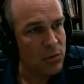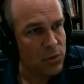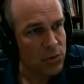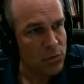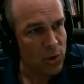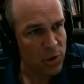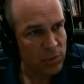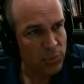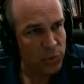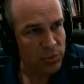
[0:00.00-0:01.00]
which is why
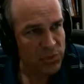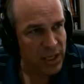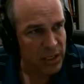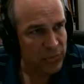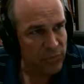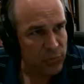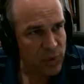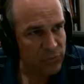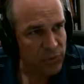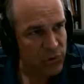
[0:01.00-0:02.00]
I'll put them together.
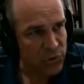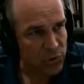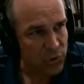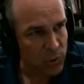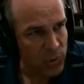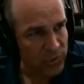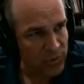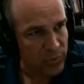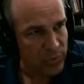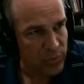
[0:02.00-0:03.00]
One from Sue and one
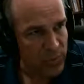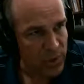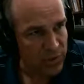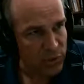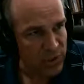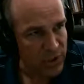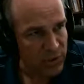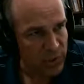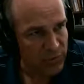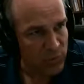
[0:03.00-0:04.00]
from Sue
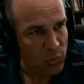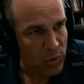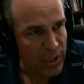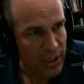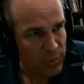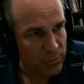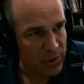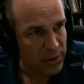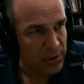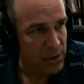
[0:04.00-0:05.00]
Dixon, one from Wayne
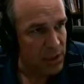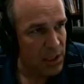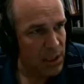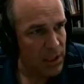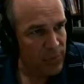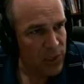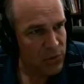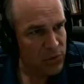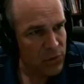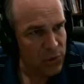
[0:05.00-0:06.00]
McMillan.
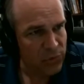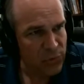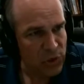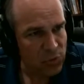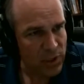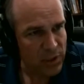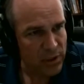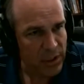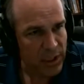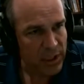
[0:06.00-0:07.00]
So the first
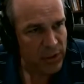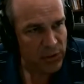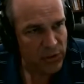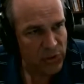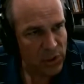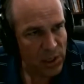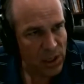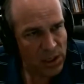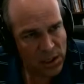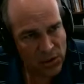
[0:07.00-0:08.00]
one is,
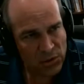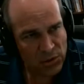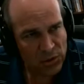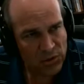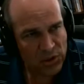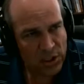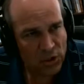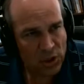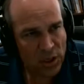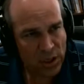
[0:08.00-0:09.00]
do you see
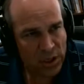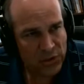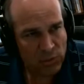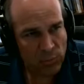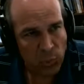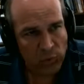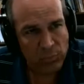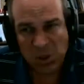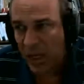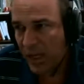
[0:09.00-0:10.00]
China as an
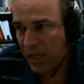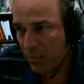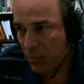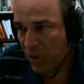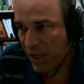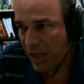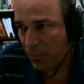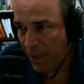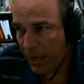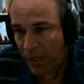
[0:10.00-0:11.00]
important player in bringing
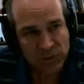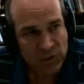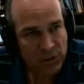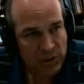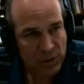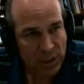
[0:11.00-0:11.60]
about...